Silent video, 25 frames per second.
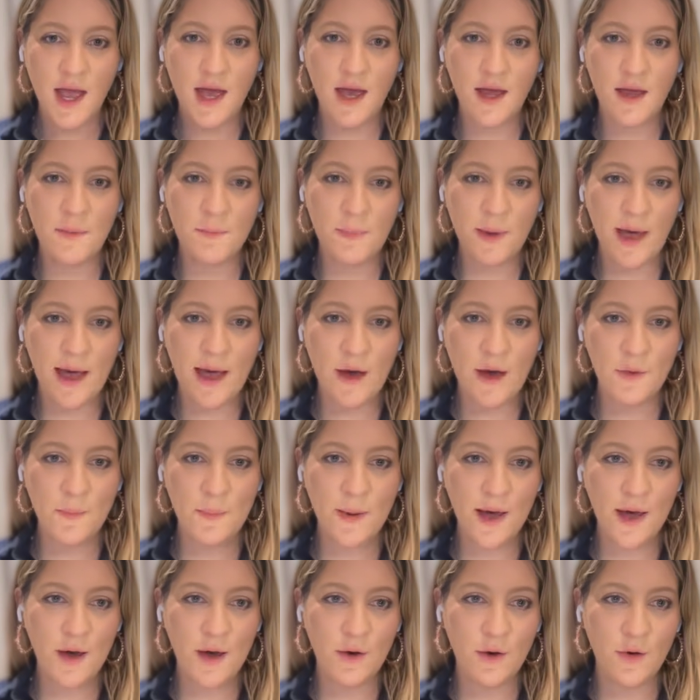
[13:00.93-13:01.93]
But Our
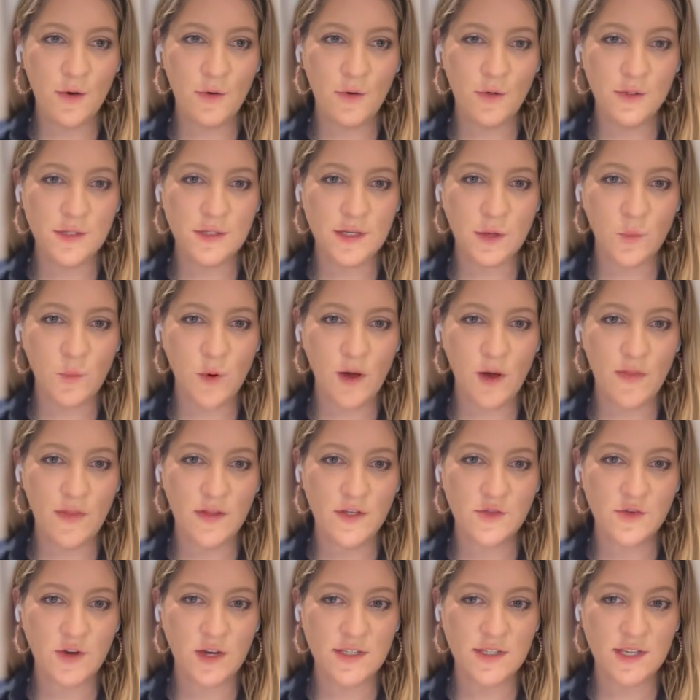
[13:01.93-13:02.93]
Power, a horse that won
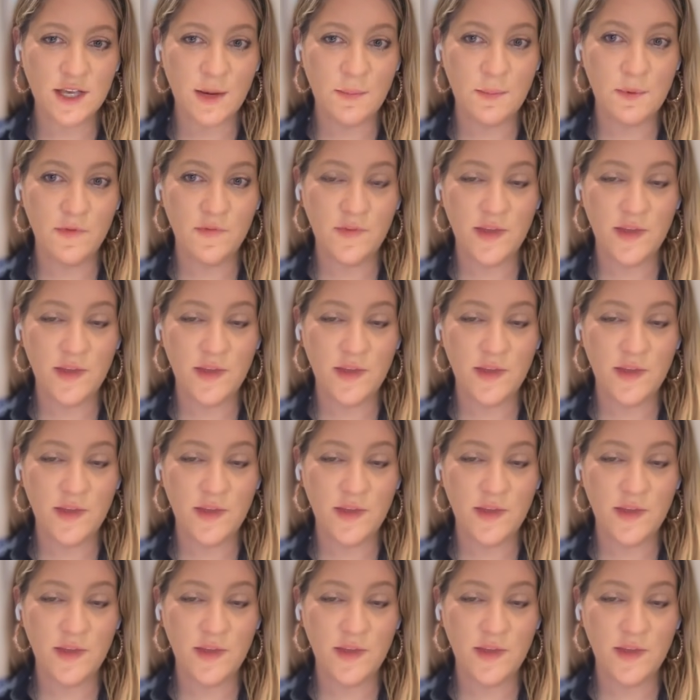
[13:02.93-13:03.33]
this race a couple of